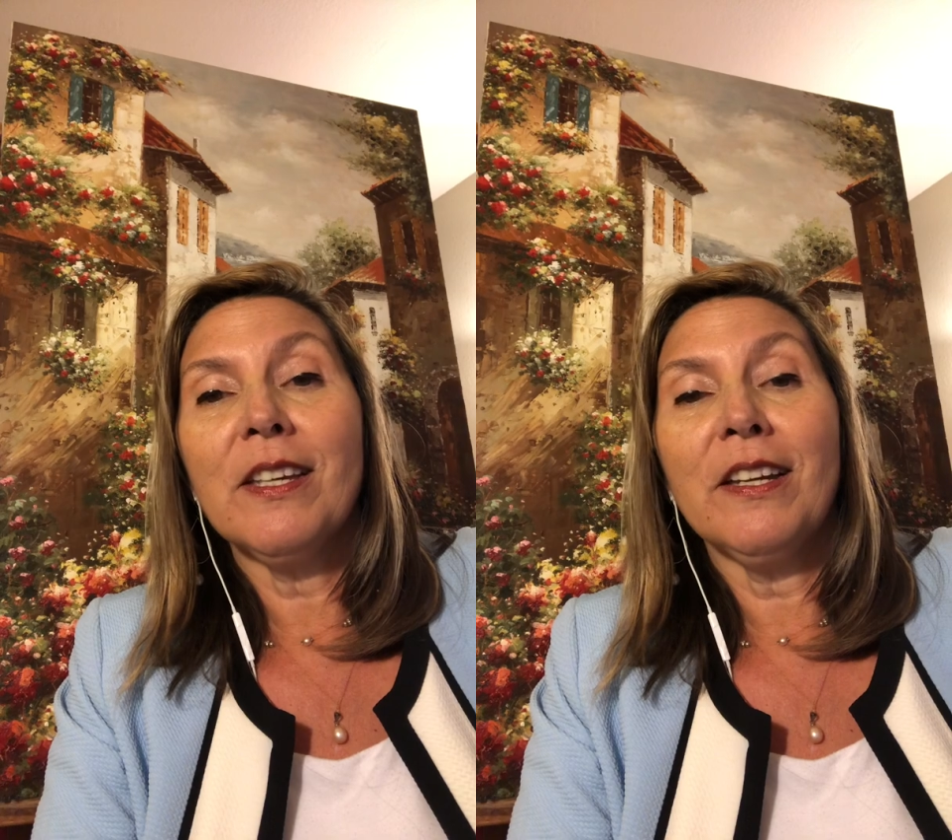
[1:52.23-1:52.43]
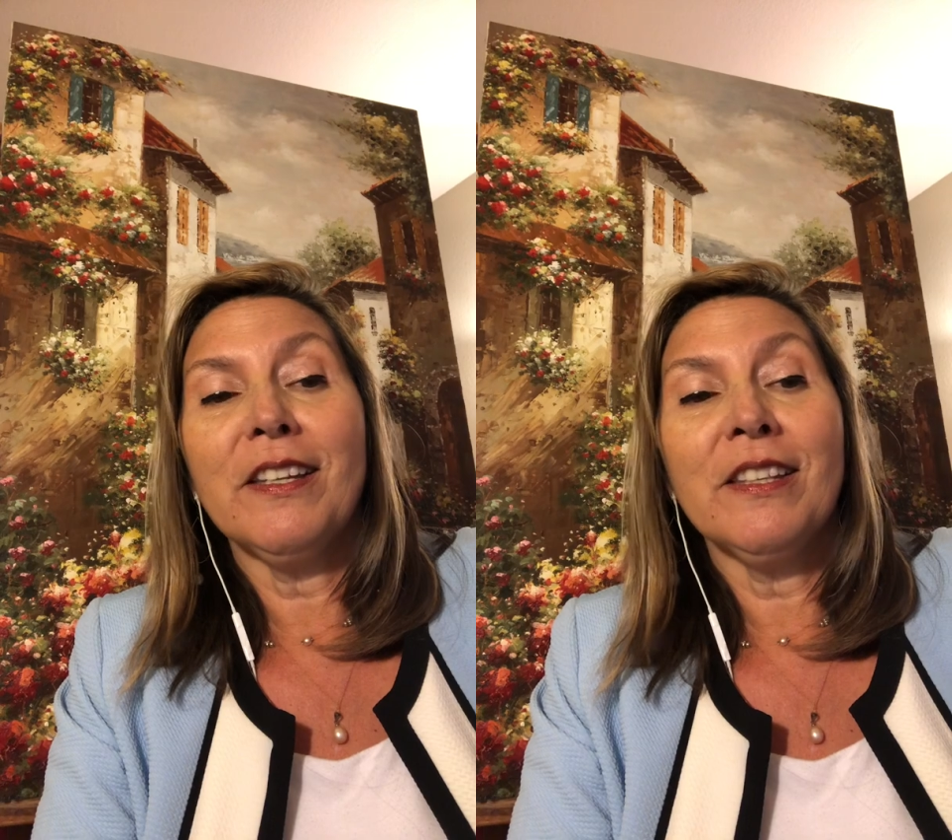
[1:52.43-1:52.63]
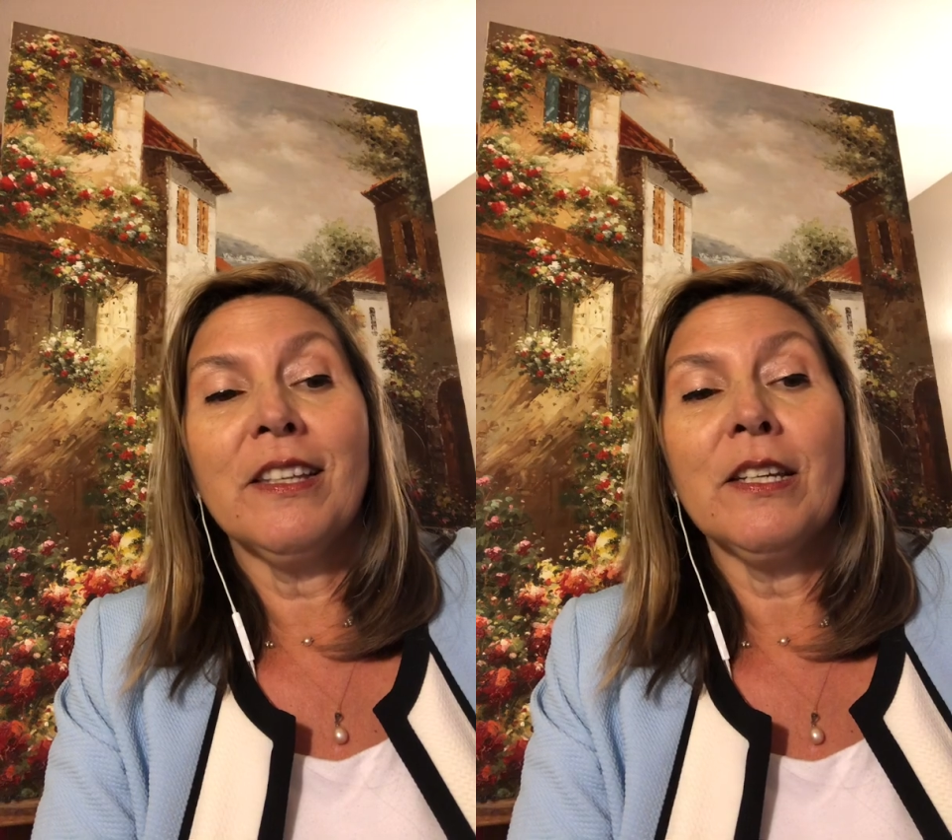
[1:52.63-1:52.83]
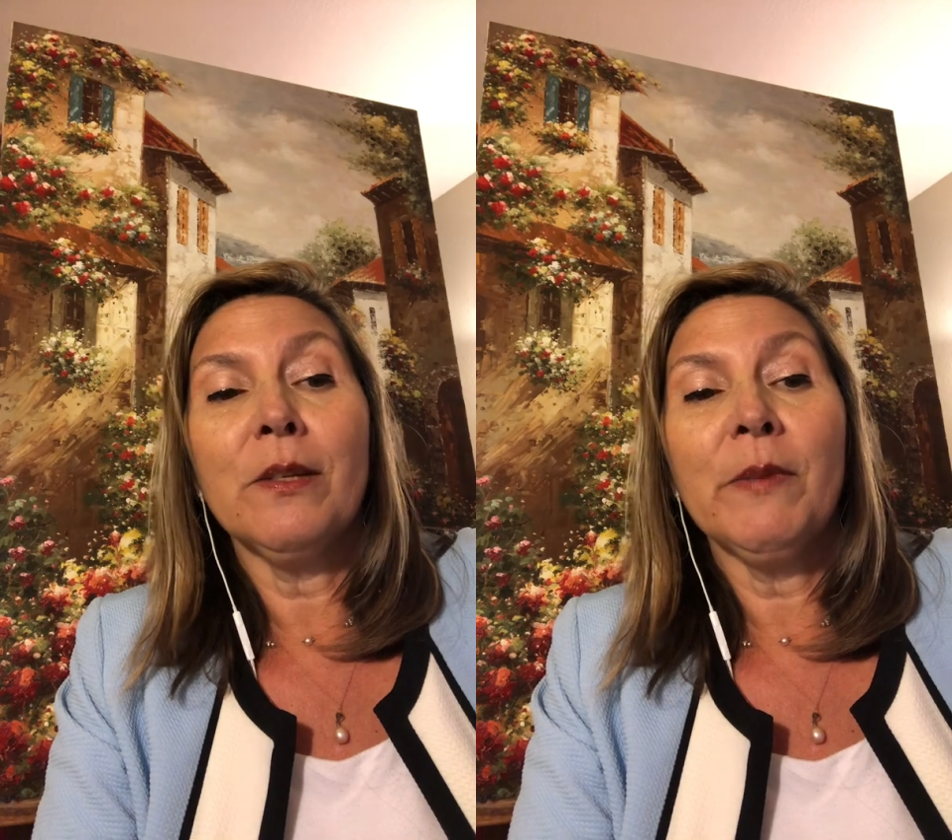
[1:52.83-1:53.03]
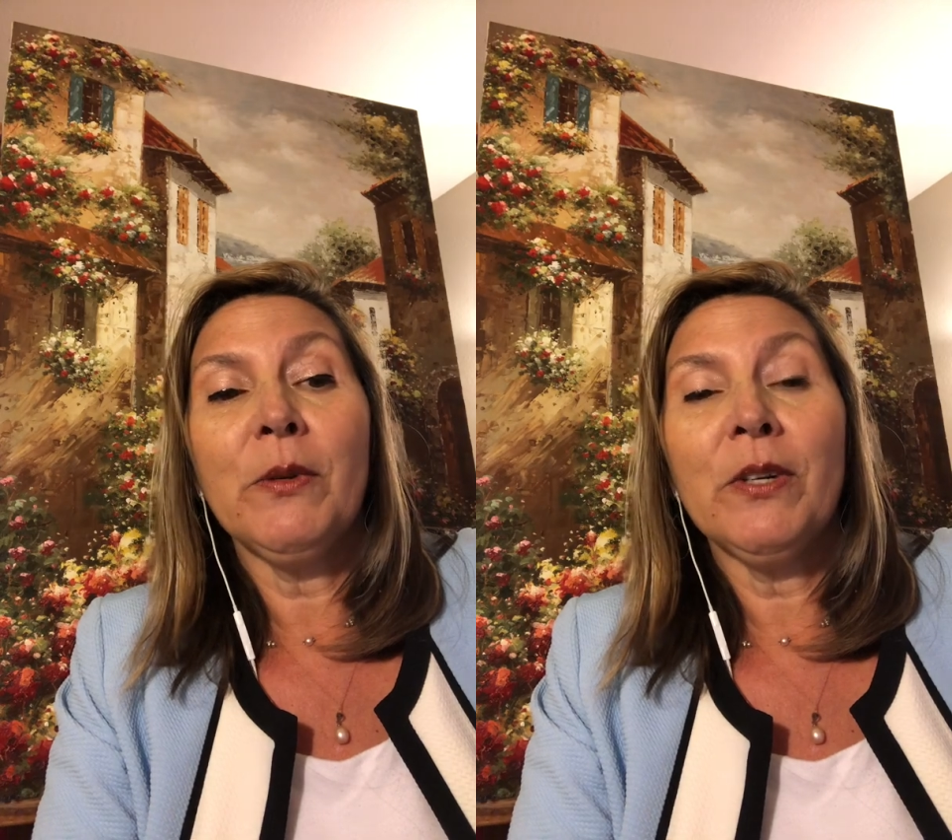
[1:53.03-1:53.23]
that you
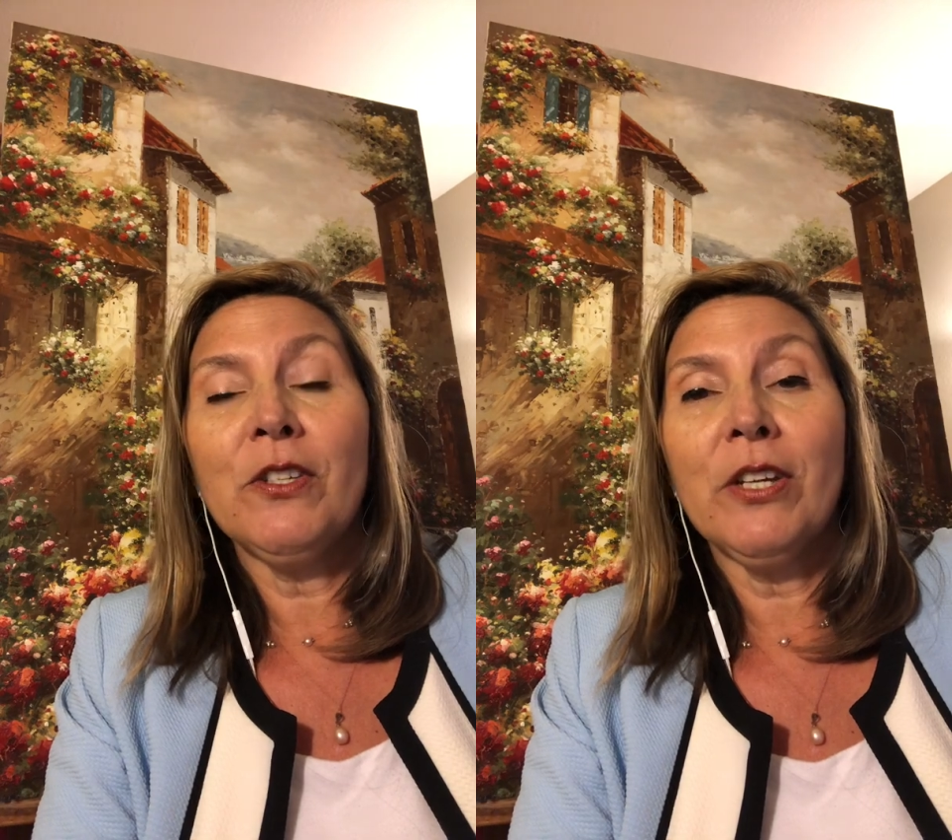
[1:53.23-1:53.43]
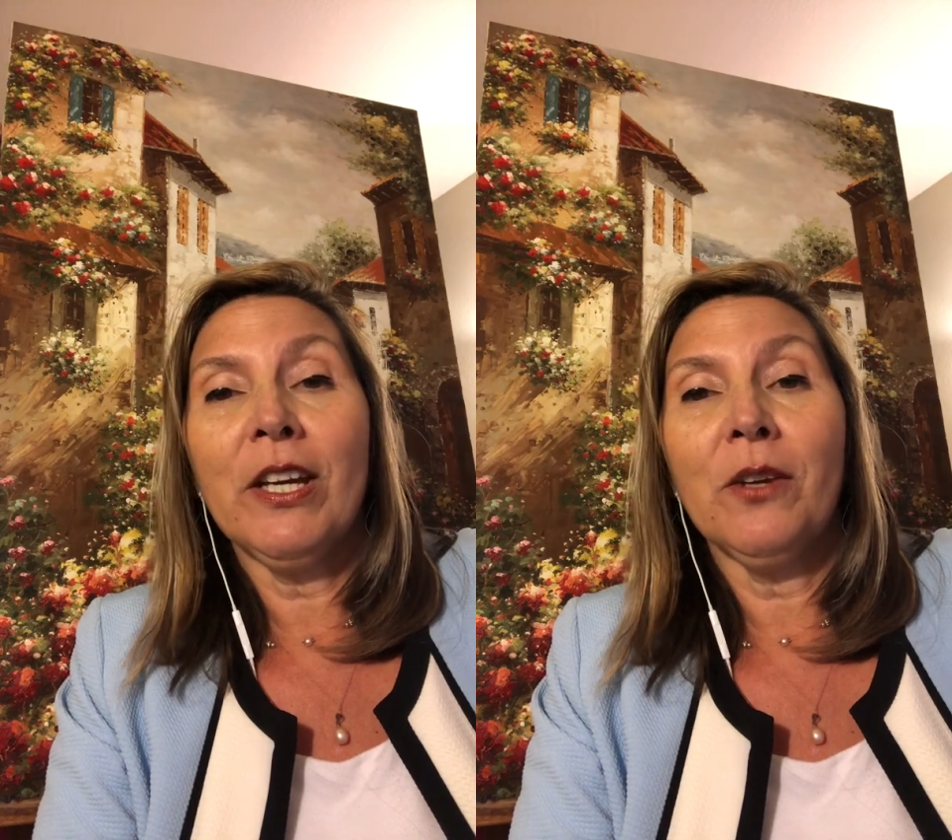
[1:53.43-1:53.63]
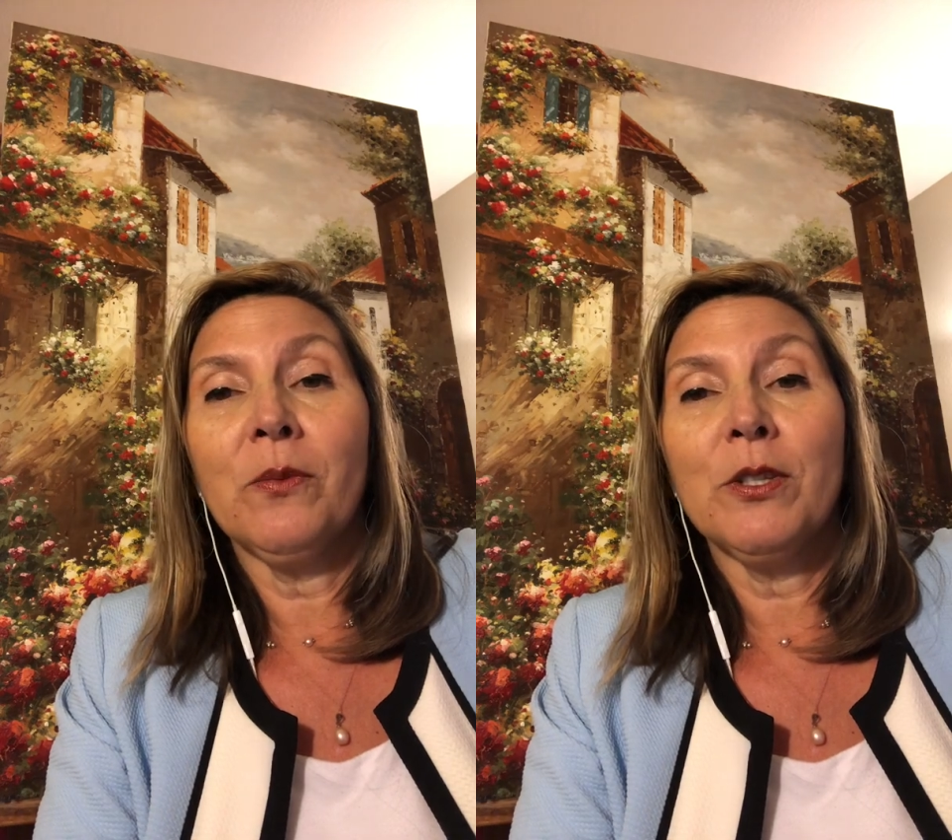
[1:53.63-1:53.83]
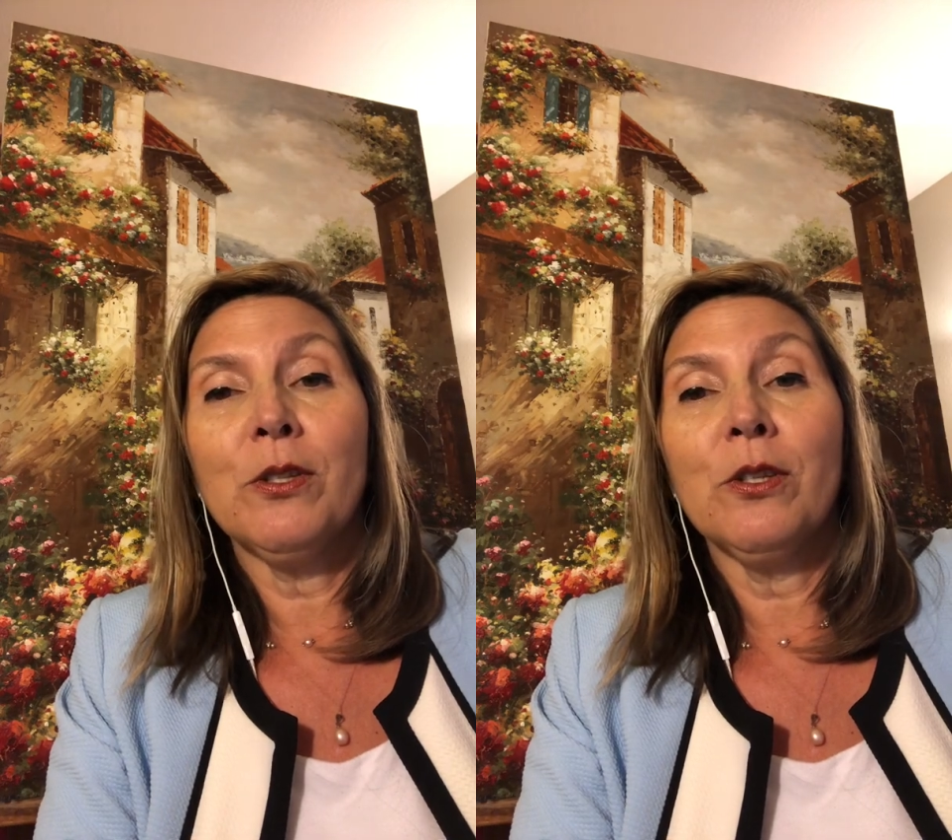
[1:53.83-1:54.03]
might want to check out when